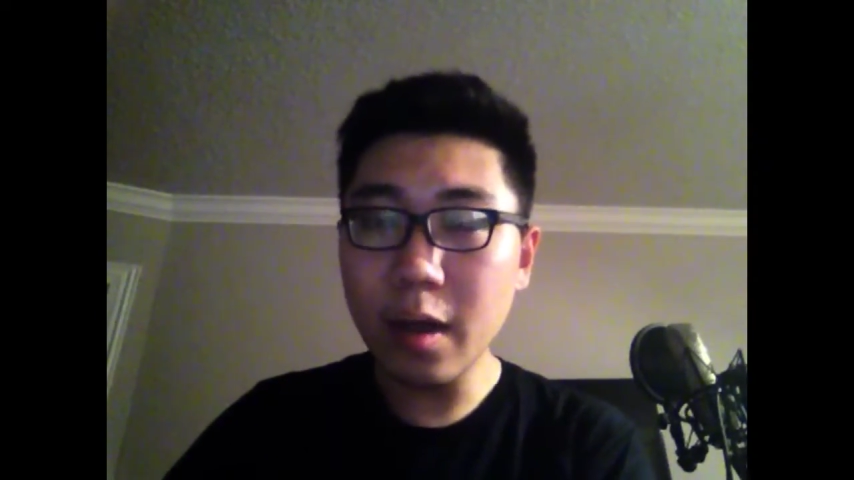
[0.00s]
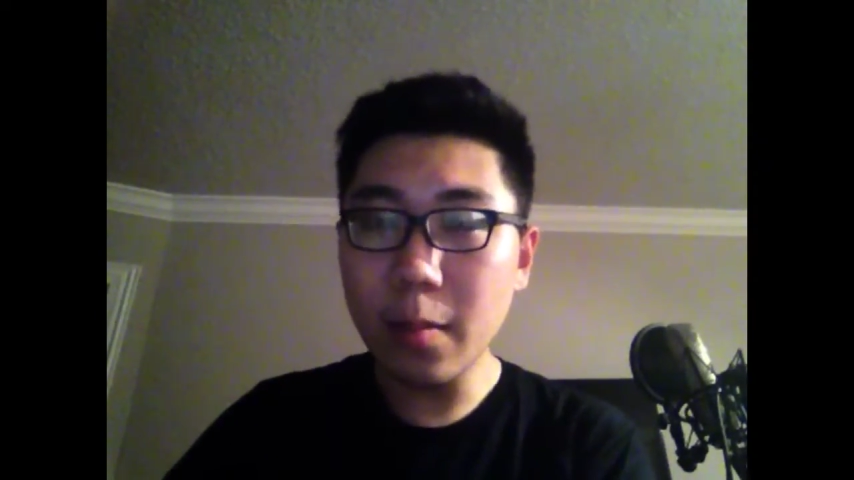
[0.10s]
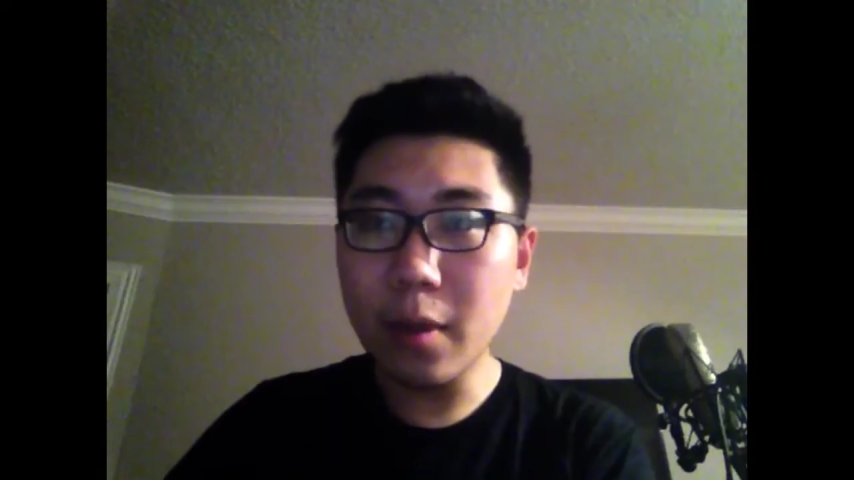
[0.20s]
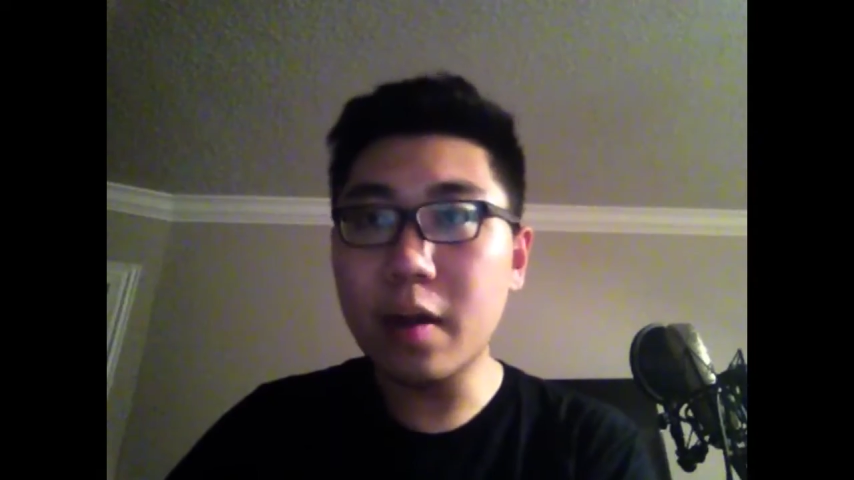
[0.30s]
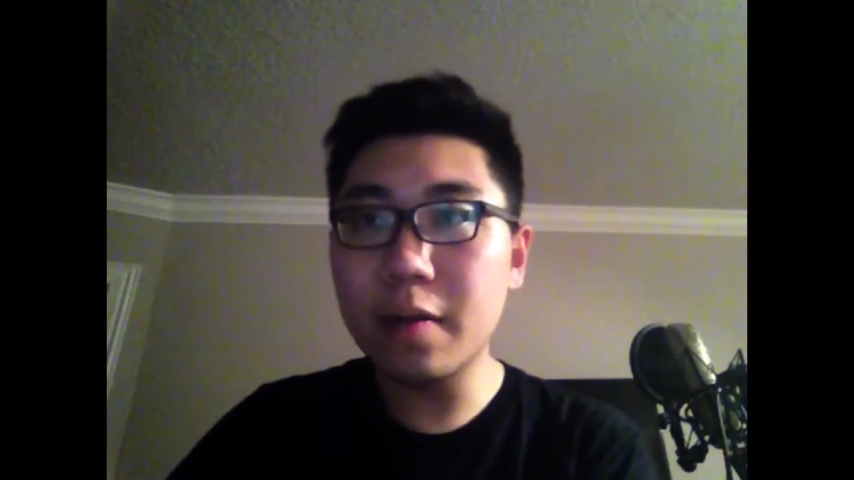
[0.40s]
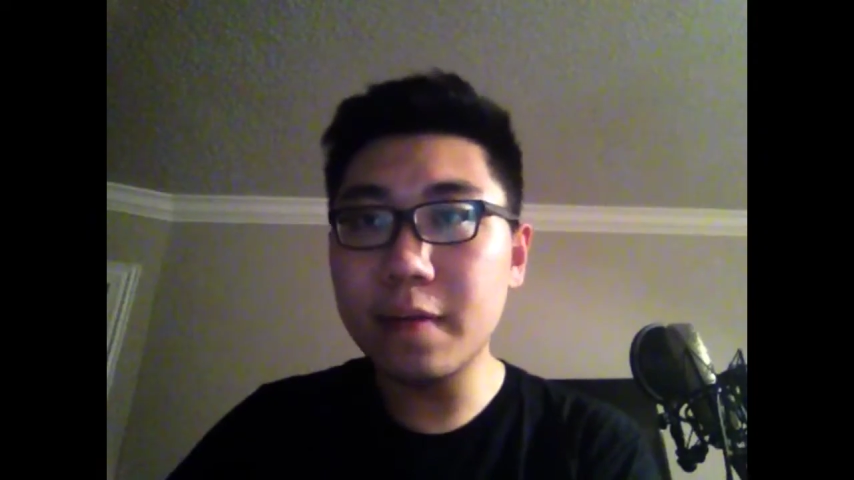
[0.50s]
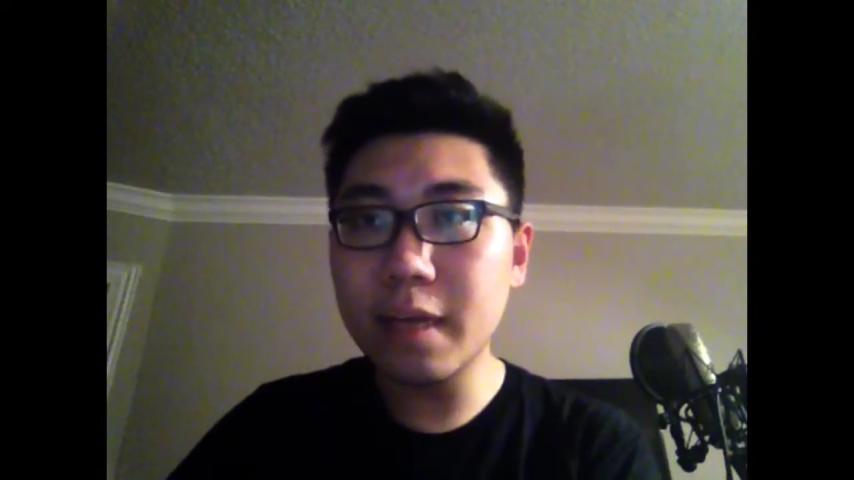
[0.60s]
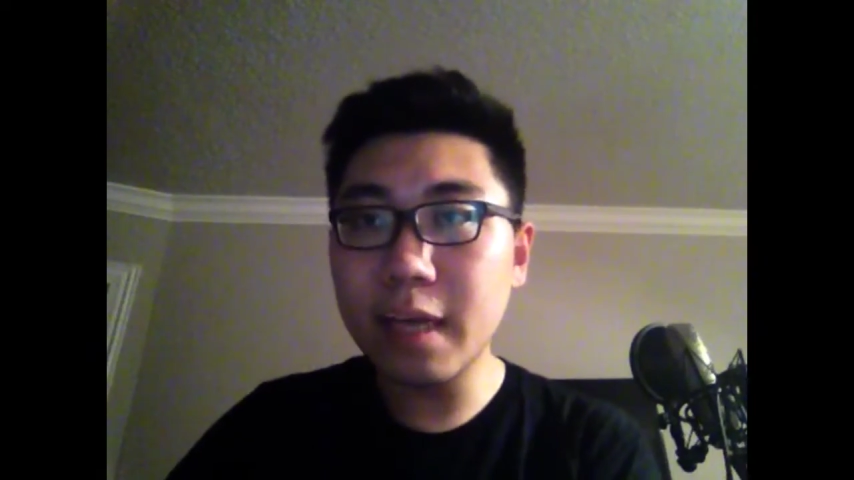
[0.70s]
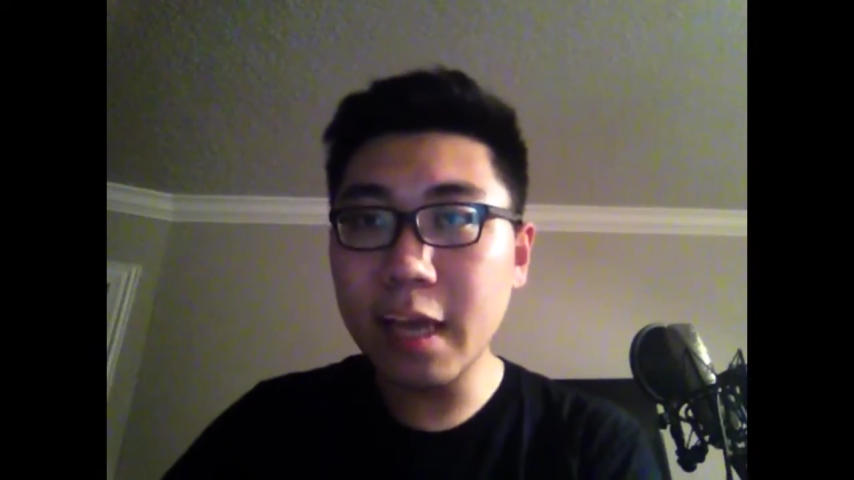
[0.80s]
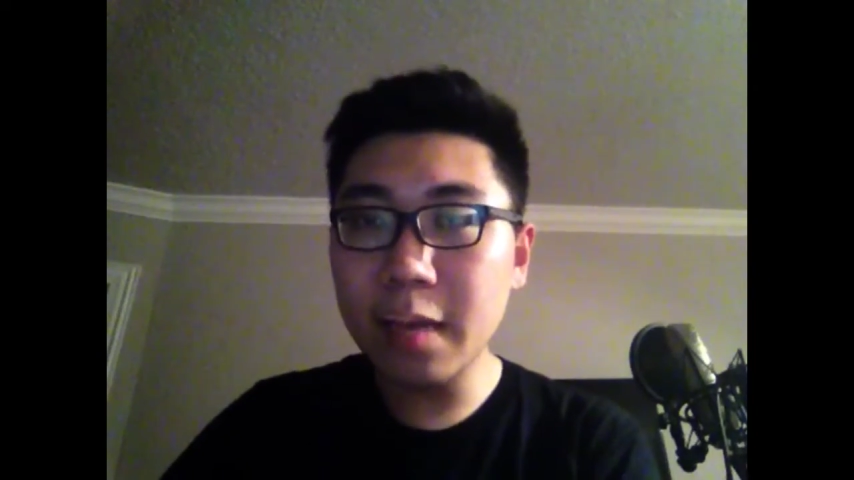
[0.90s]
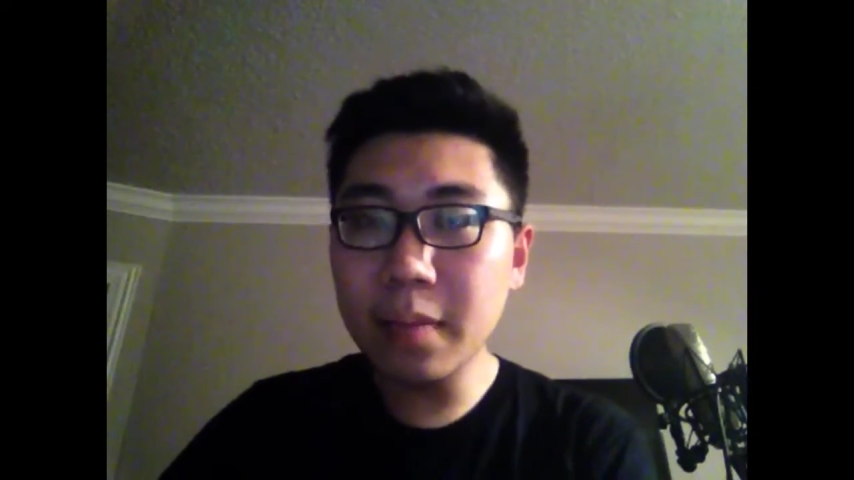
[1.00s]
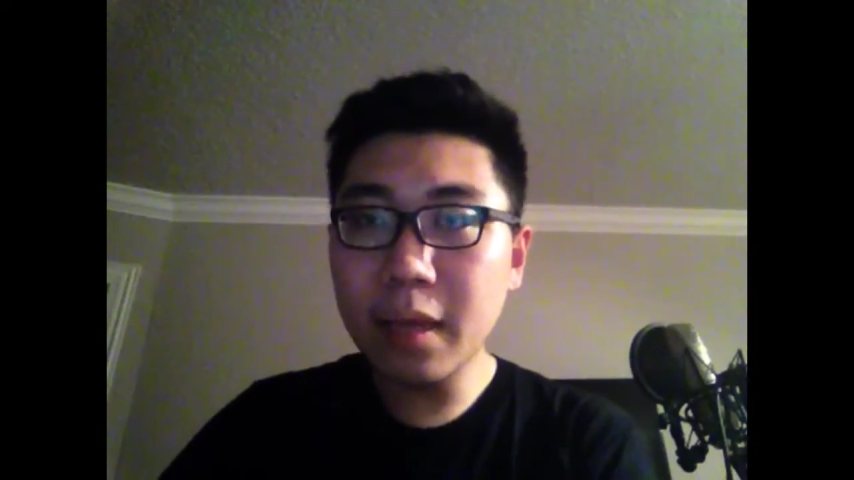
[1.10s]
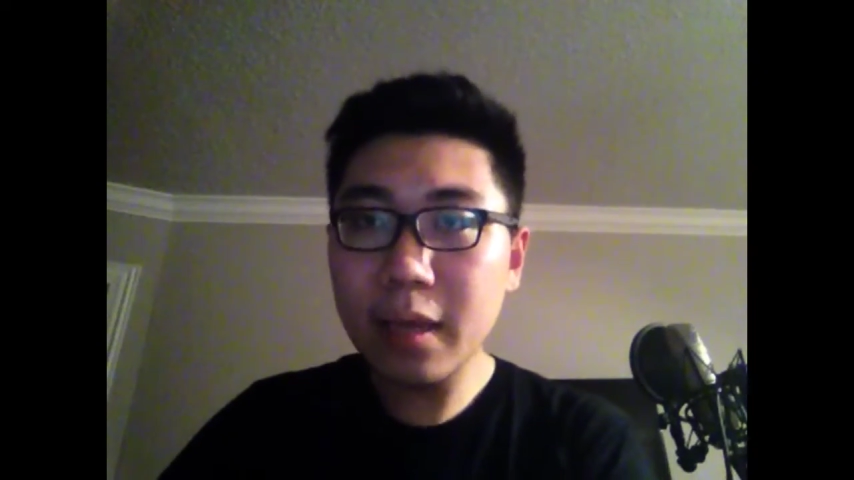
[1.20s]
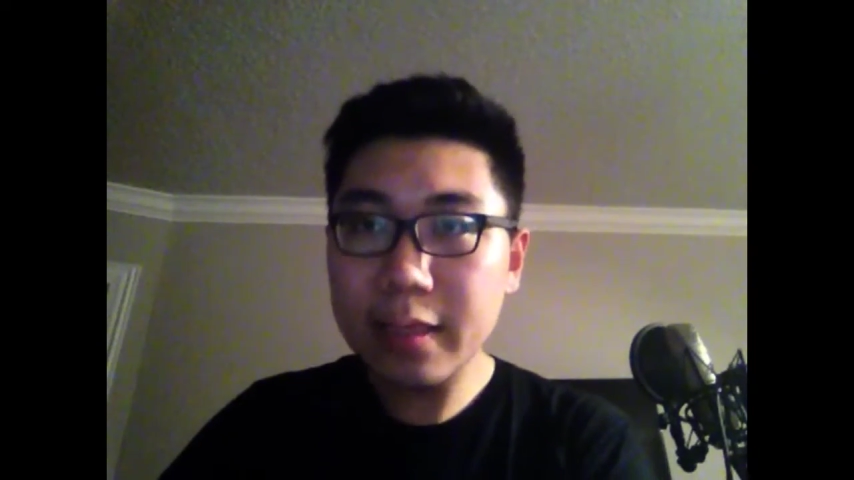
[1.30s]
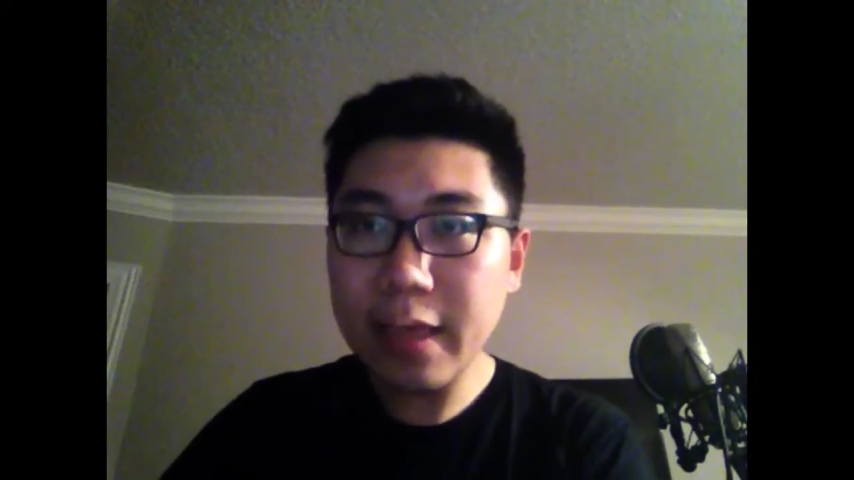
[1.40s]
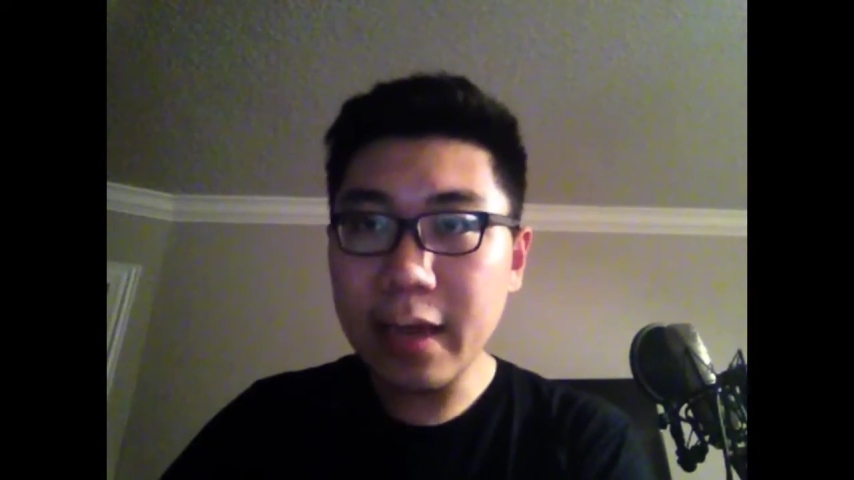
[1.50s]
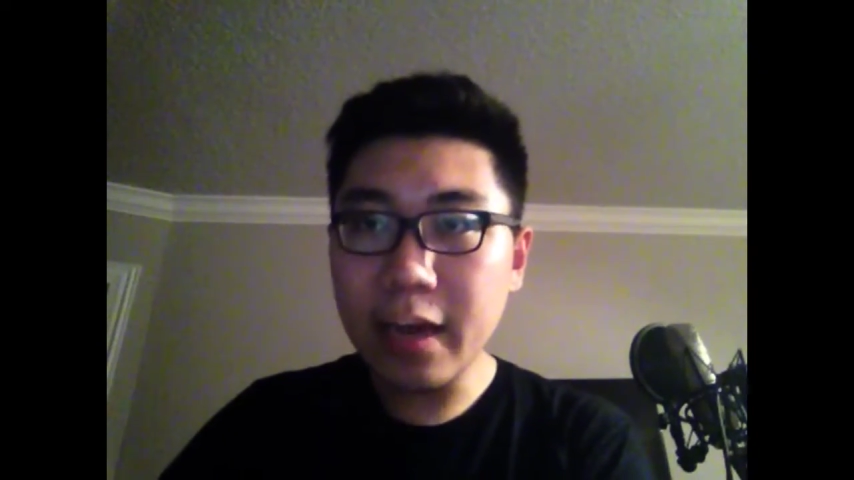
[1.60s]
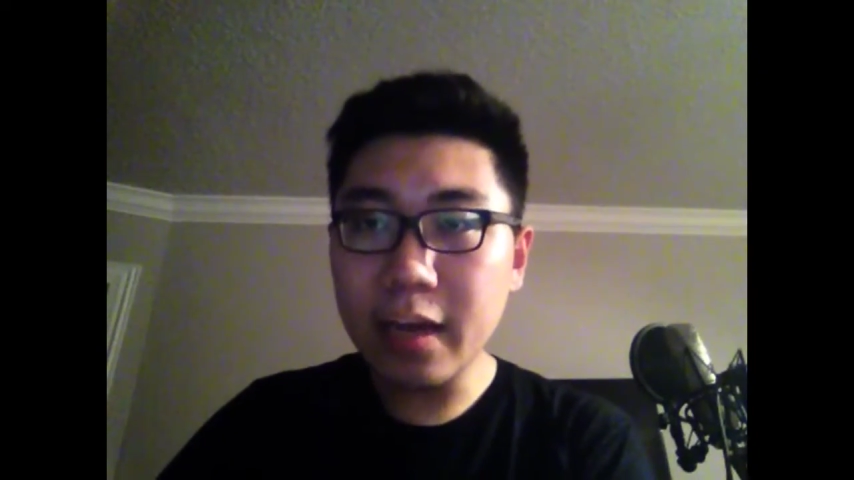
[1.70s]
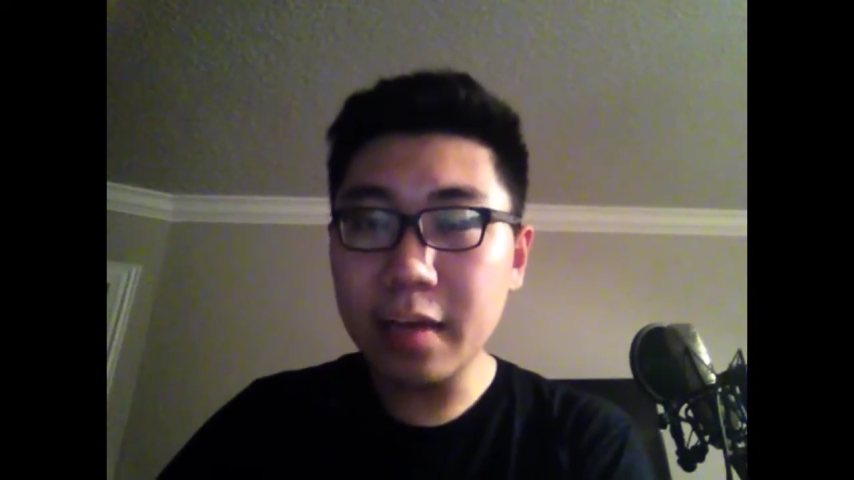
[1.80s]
part of the game that